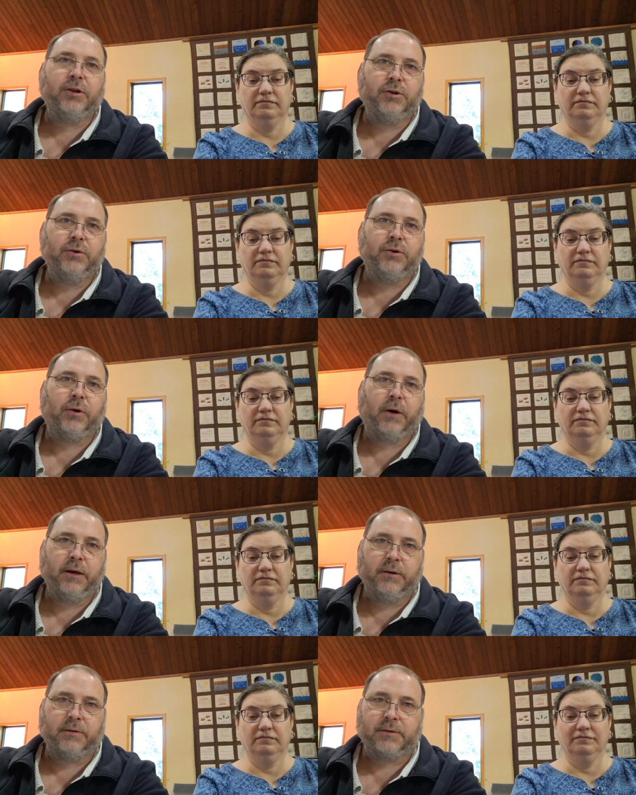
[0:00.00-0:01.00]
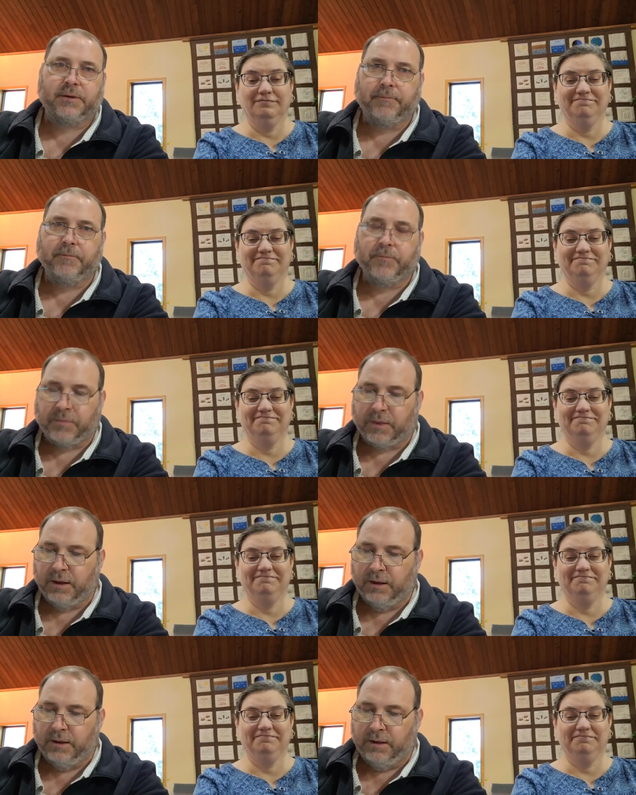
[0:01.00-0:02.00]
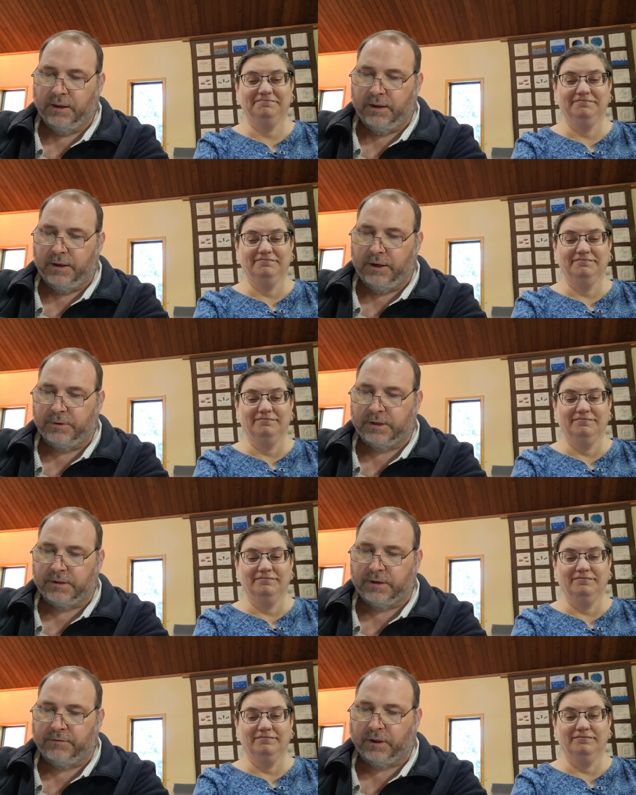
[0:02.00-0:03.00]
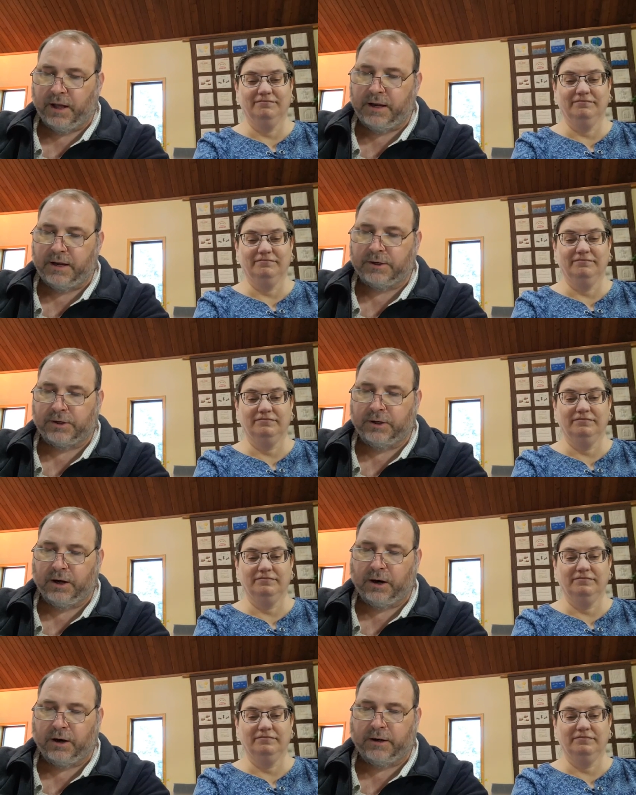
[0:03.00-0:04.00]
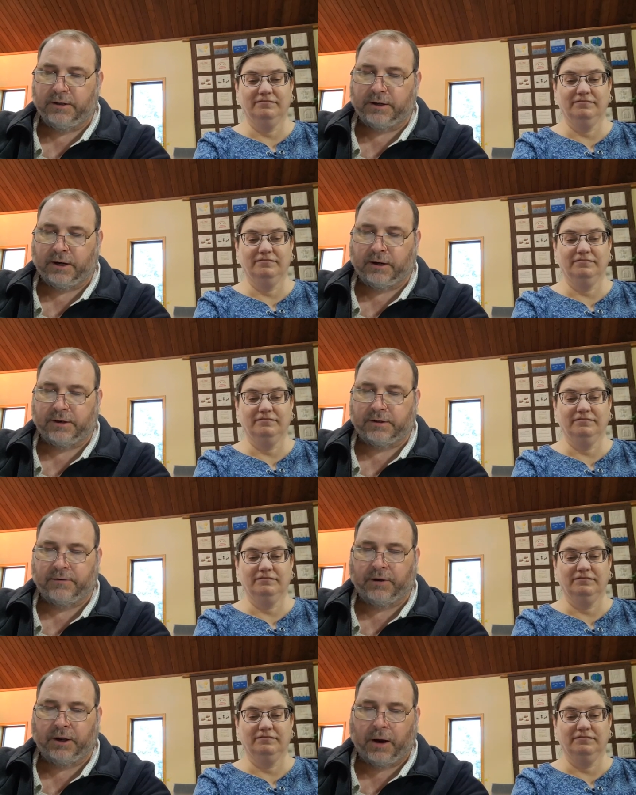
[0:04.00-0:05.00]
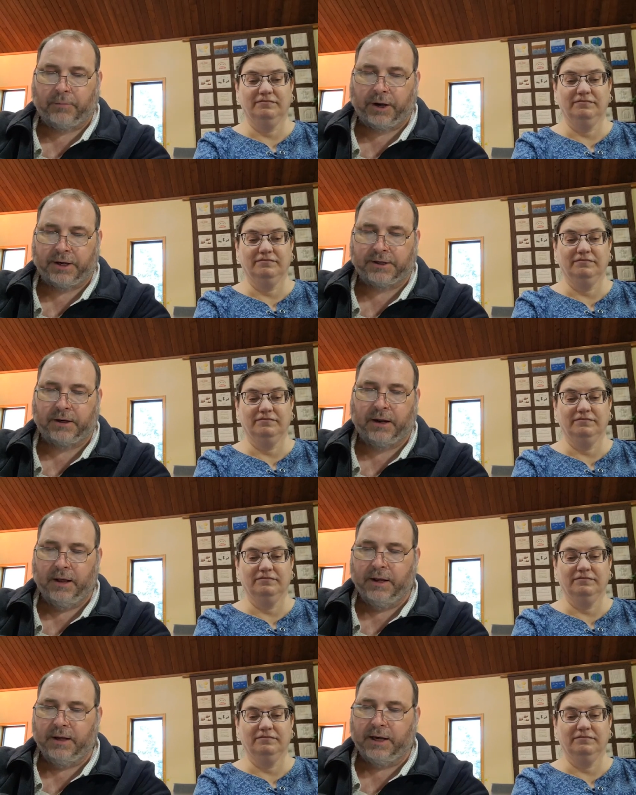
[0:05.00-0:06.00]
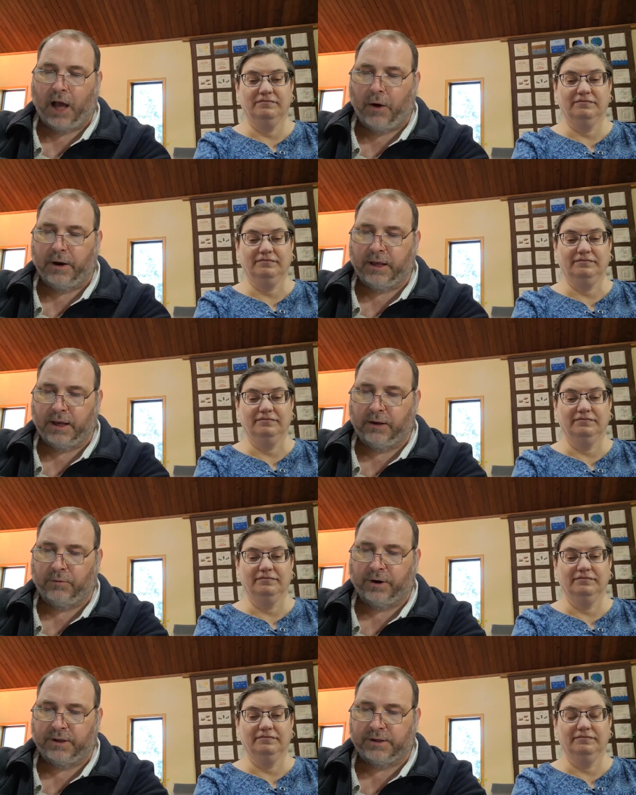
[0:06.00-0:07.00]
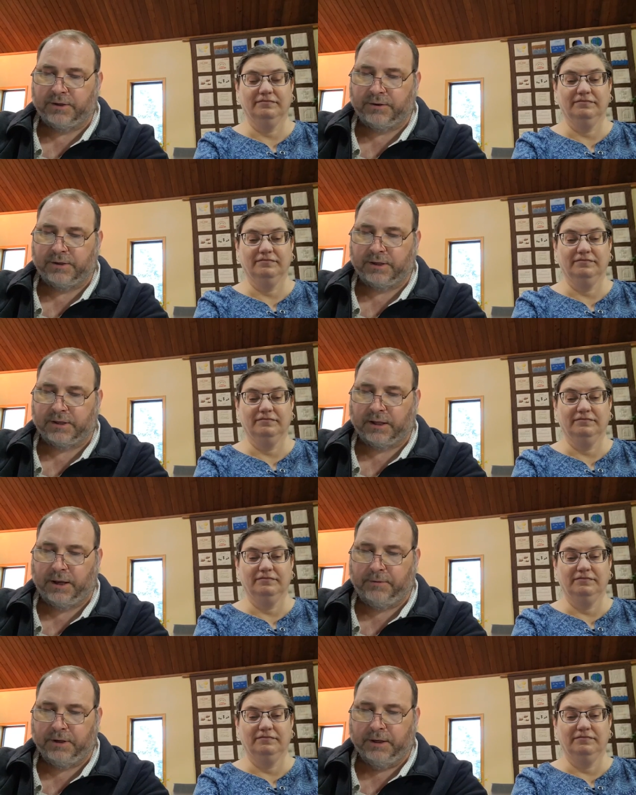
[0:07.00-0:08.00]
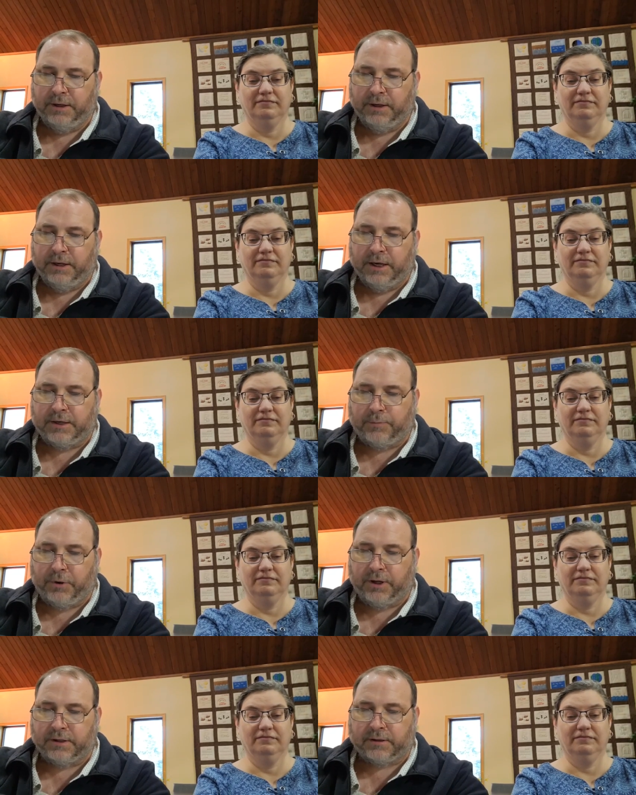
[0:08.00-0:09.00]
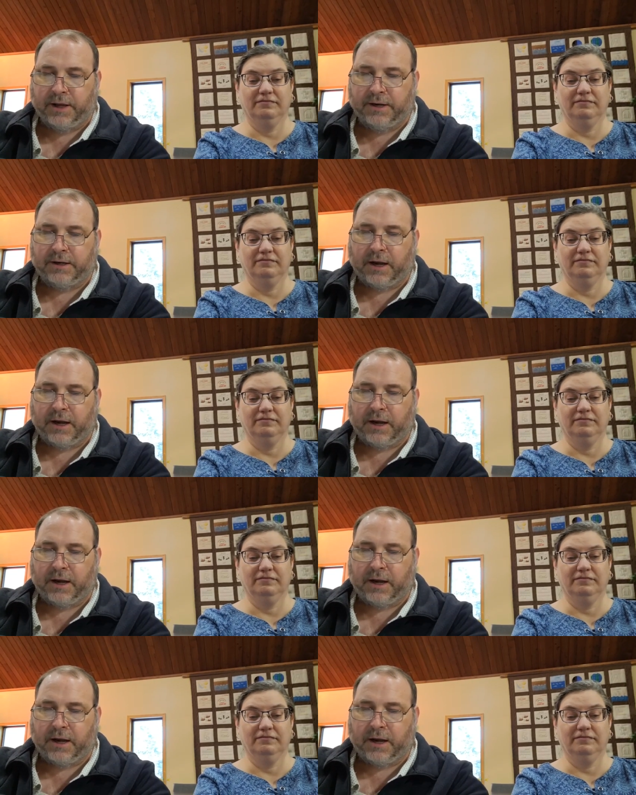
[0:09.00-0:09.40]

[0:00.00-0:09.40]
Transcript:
Speaker 1: the two triangles. It was as if a light had turned on in the darkness of incomprehension. Now I get it, one of the students exclaimed. Experience led to